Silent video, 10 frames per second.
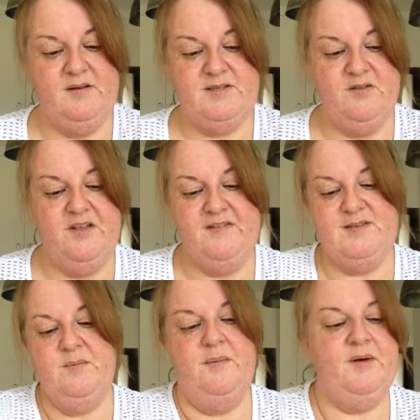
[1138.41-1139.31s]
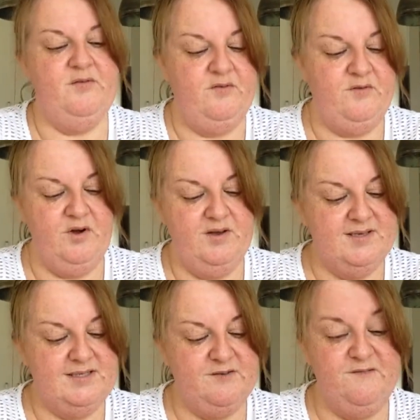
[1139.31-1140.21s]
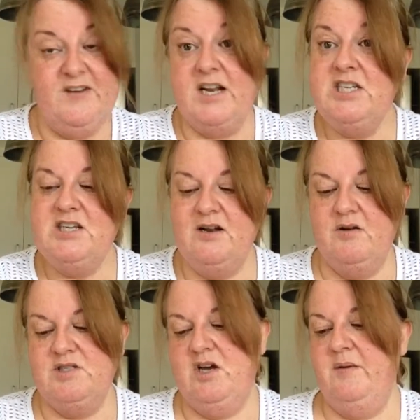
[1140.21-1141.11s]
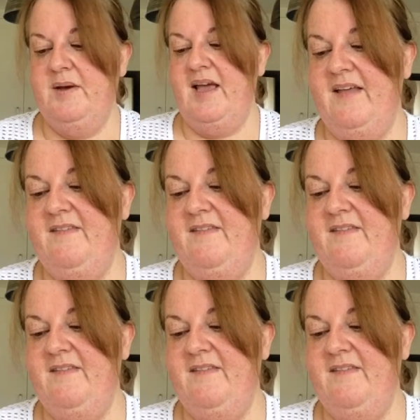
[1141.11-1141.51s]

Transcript: So I think this will be a bit of a focus to finish in October,